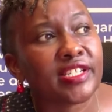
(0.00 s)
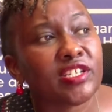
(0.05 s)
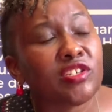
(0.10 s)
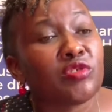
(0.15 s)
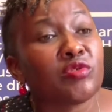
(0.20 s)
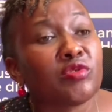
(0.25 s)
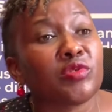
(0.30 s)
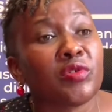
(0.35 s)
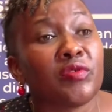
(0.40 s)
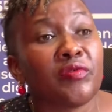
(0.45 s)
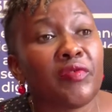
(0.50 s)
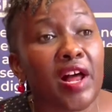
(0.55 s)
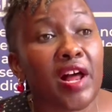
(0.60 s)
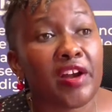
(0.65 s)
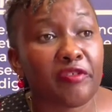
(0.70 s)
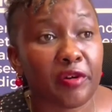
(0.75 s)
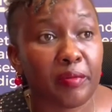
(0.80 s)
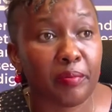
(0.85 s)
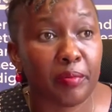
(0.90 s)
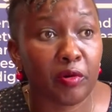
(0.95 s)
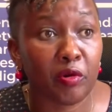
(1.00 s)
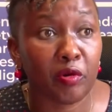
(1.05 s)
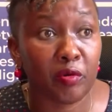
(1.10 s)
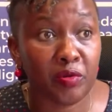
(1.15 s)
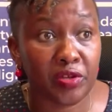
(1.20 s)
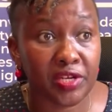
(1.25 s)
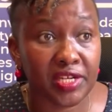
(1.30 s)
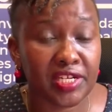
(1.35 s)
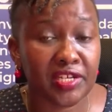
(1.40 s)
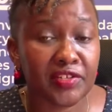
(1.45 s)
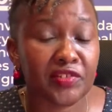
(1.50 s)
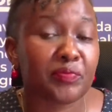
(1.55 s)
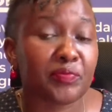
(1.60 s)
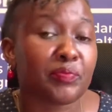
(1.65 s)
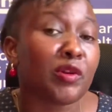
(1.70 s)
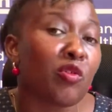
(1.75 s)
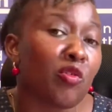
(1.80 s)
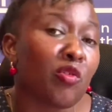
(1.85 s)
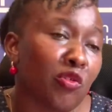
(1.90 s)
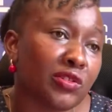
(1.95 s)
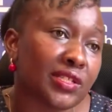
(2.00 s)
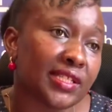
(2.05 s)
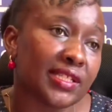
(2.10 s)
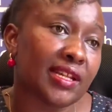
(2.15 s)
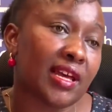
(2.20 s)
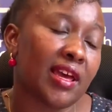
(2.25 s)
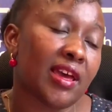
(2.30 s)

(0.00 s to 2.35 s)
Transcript: issues of vulnerable communities, because